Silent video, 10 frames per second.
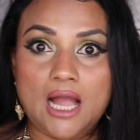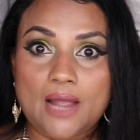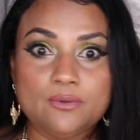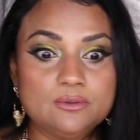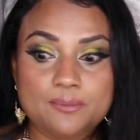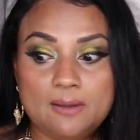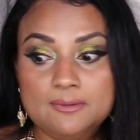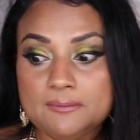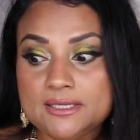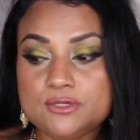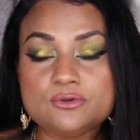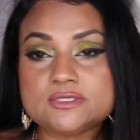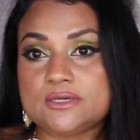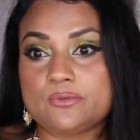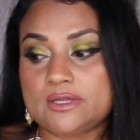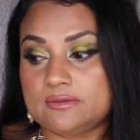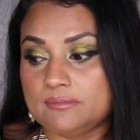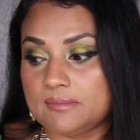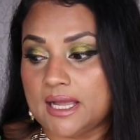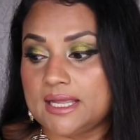i will probably use it with
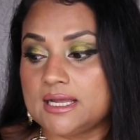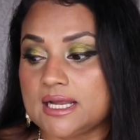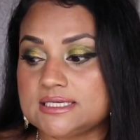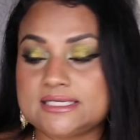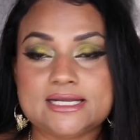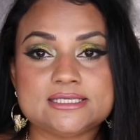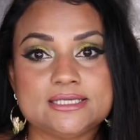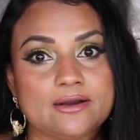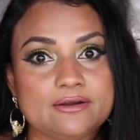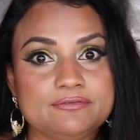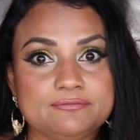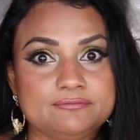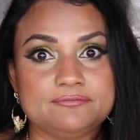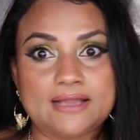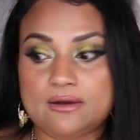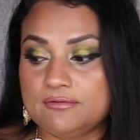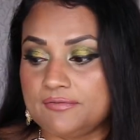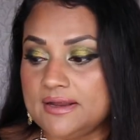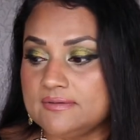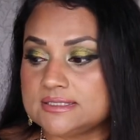my gardenia tiare flower
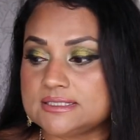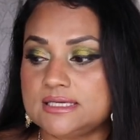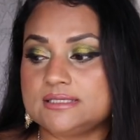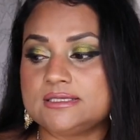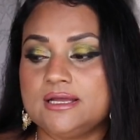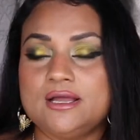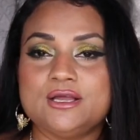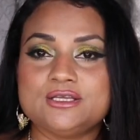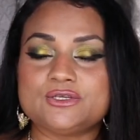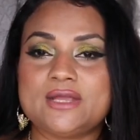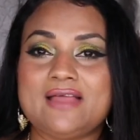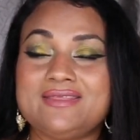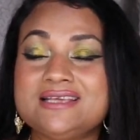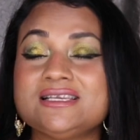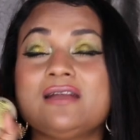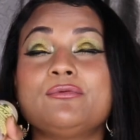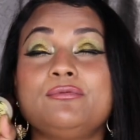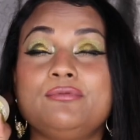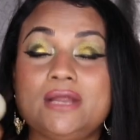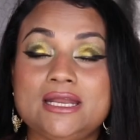fragrances so yeah these are
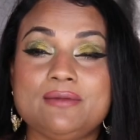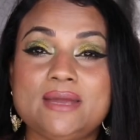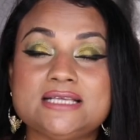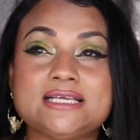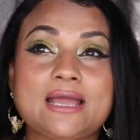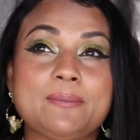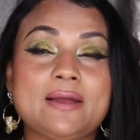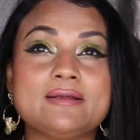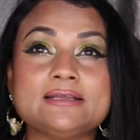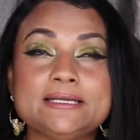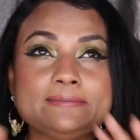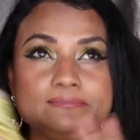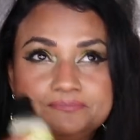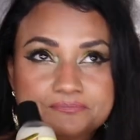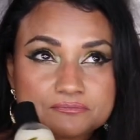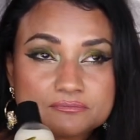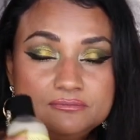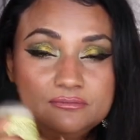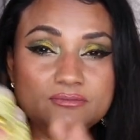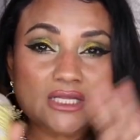really amazing apparently
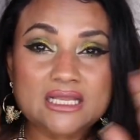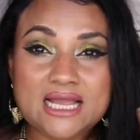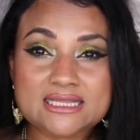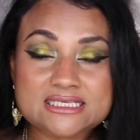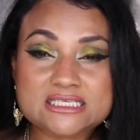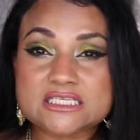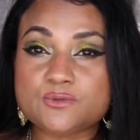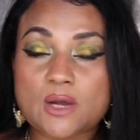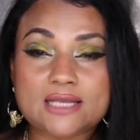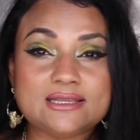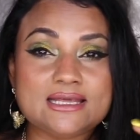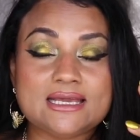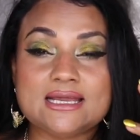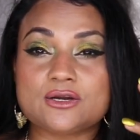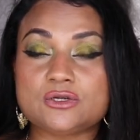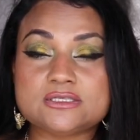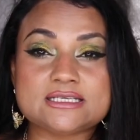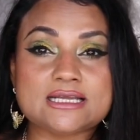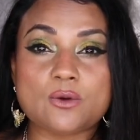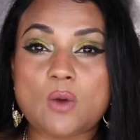like this is what the girls
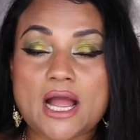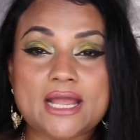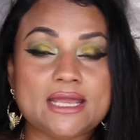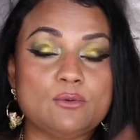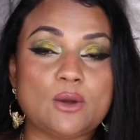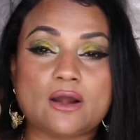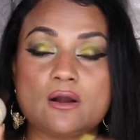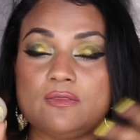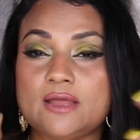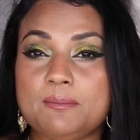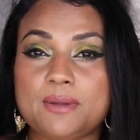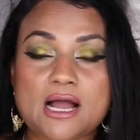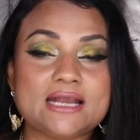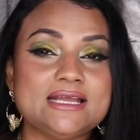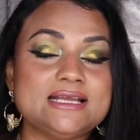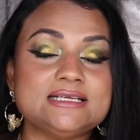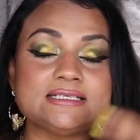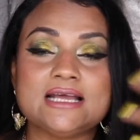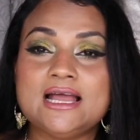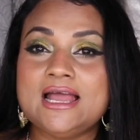in Hawaii wear on their bodies
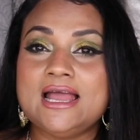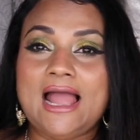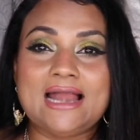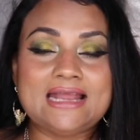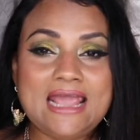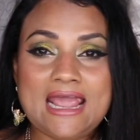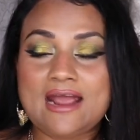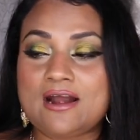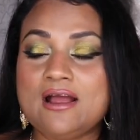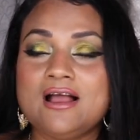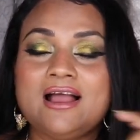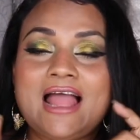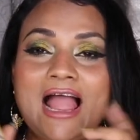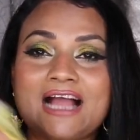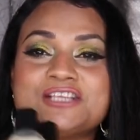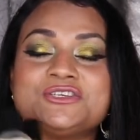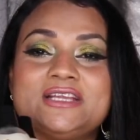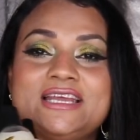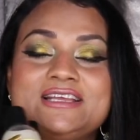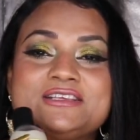and hair
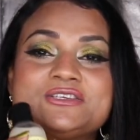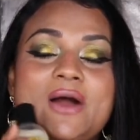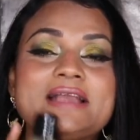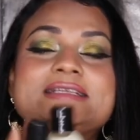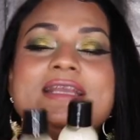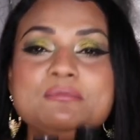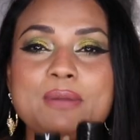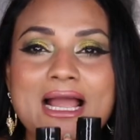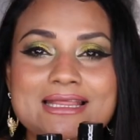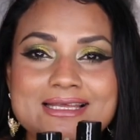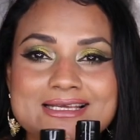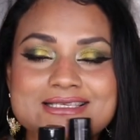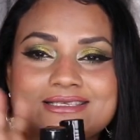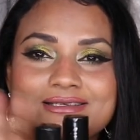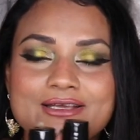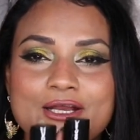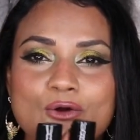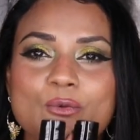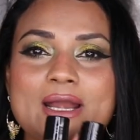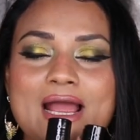actually so I didn't buy these you
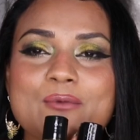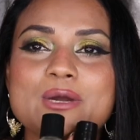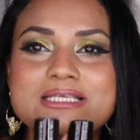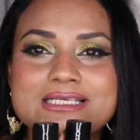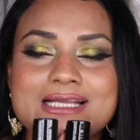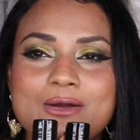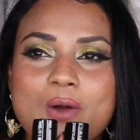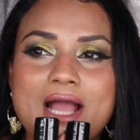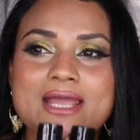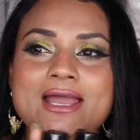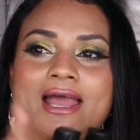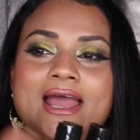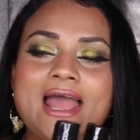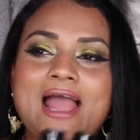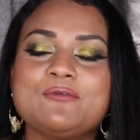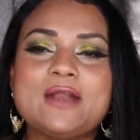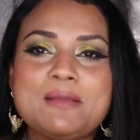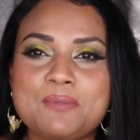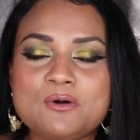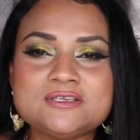know when I was in Hawaii and when I
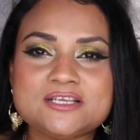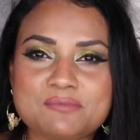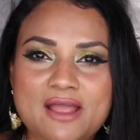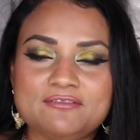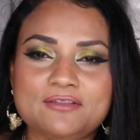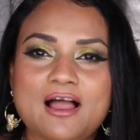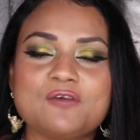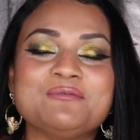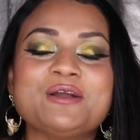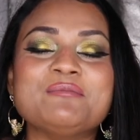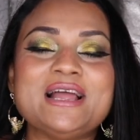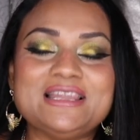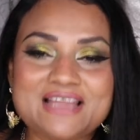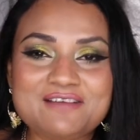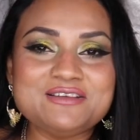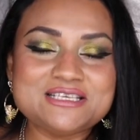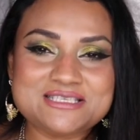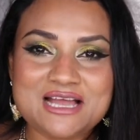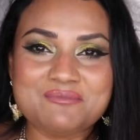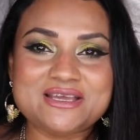posted my vlog one of my lovely
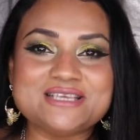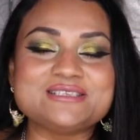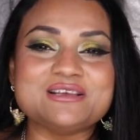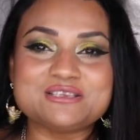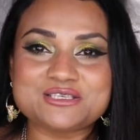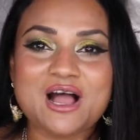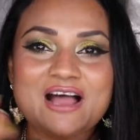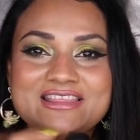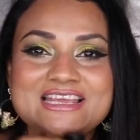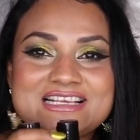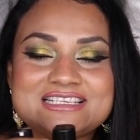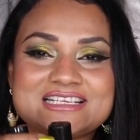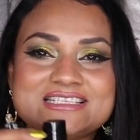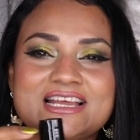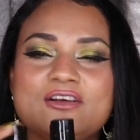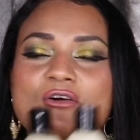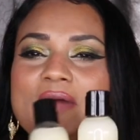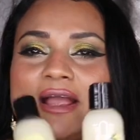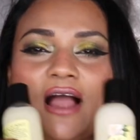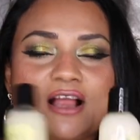subbies saw these and said oh
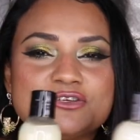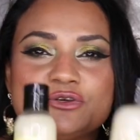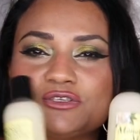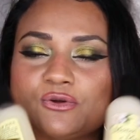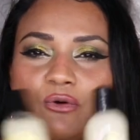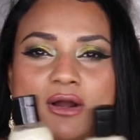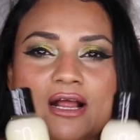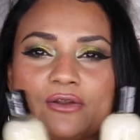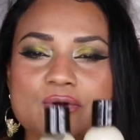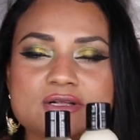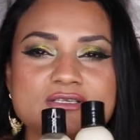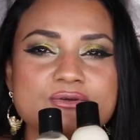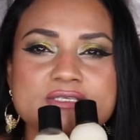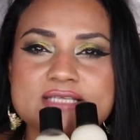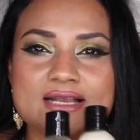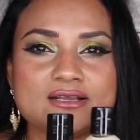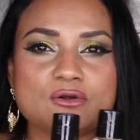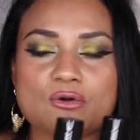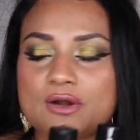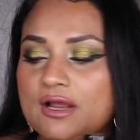my gosh those coconut oils those scented
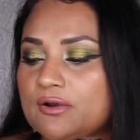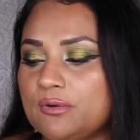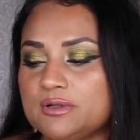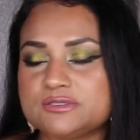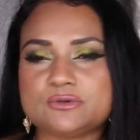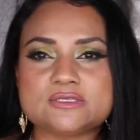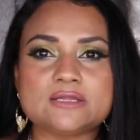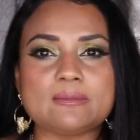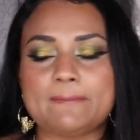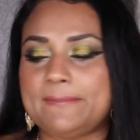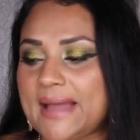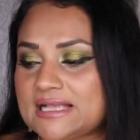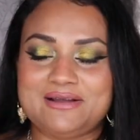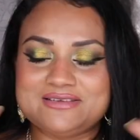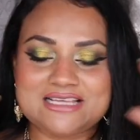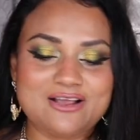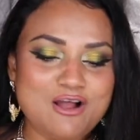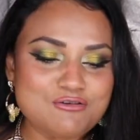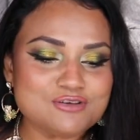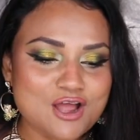coconut oils those are the best I was like
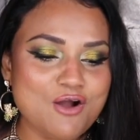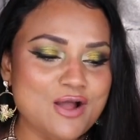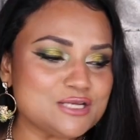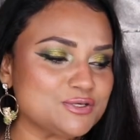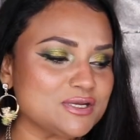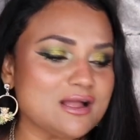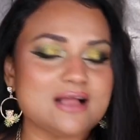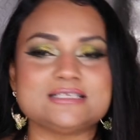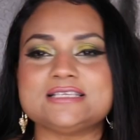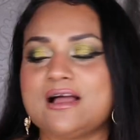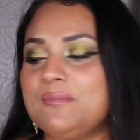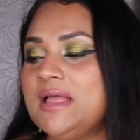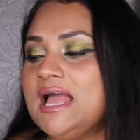oh no I should have got some